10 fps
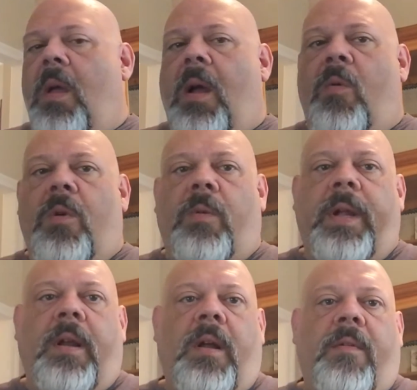want to
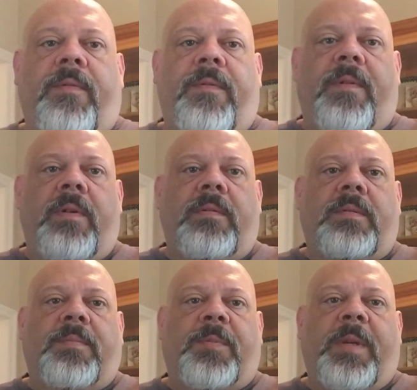read off
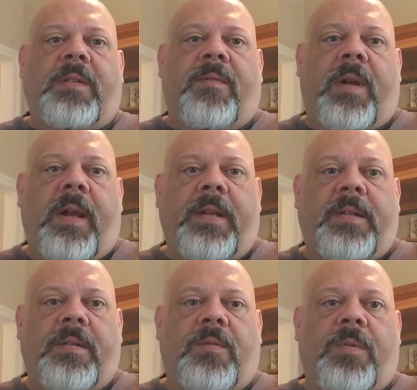some
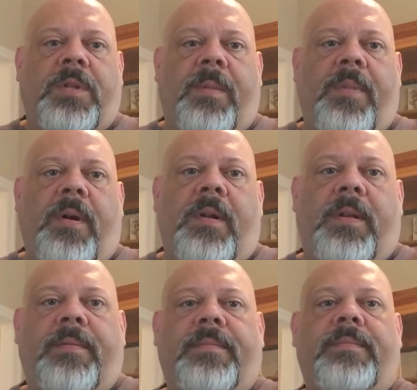specifications, which I
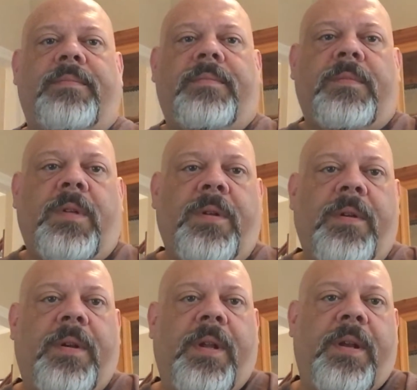probably could
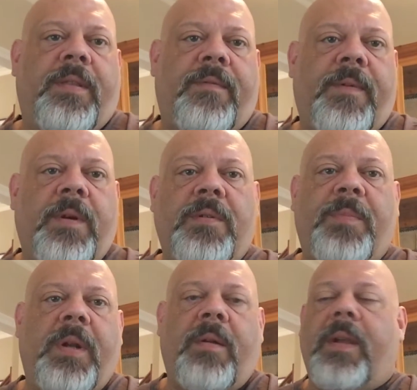have done at the first,
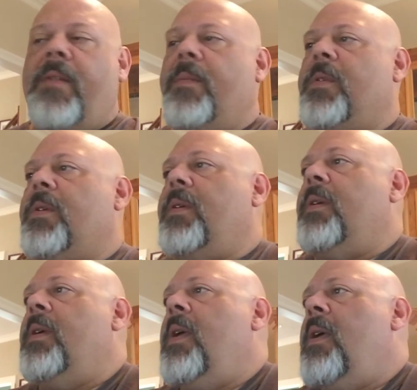but I'll give them to
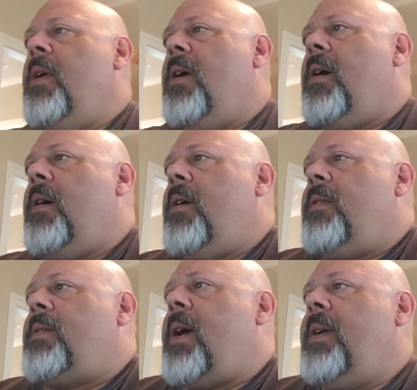you. The
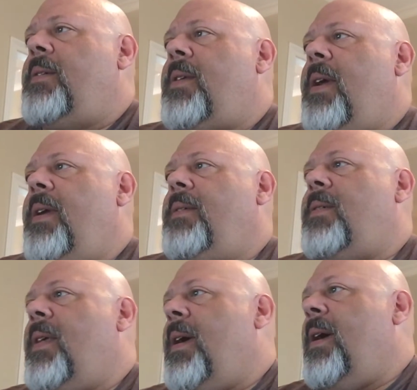site states
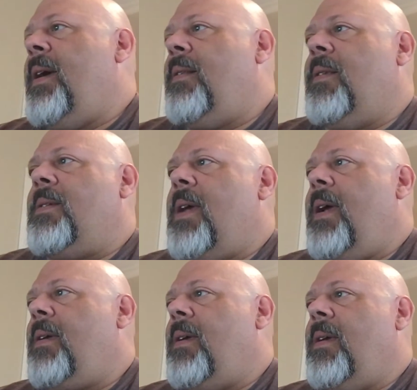that the
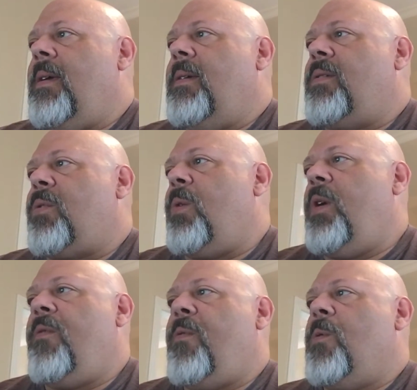tank is
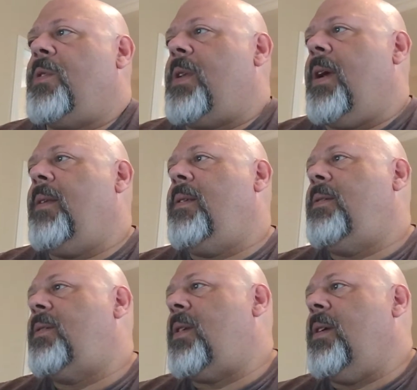304
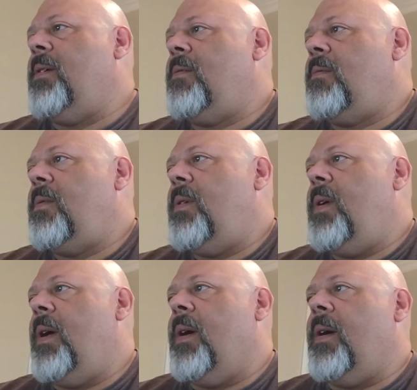stainless steel
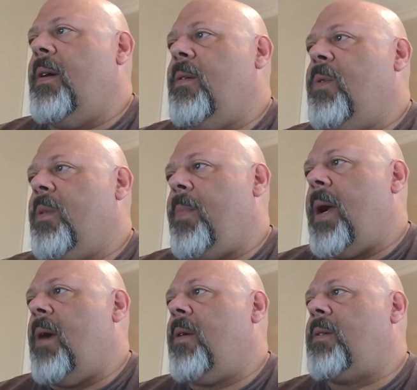with a
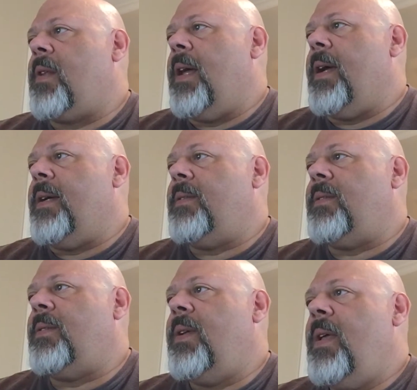Pyrex
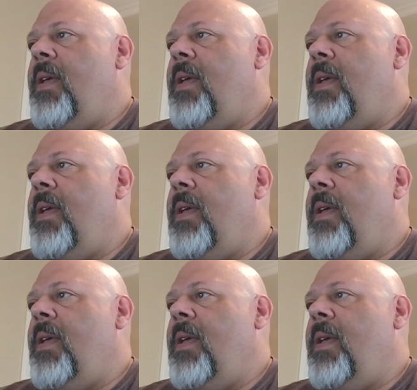glass,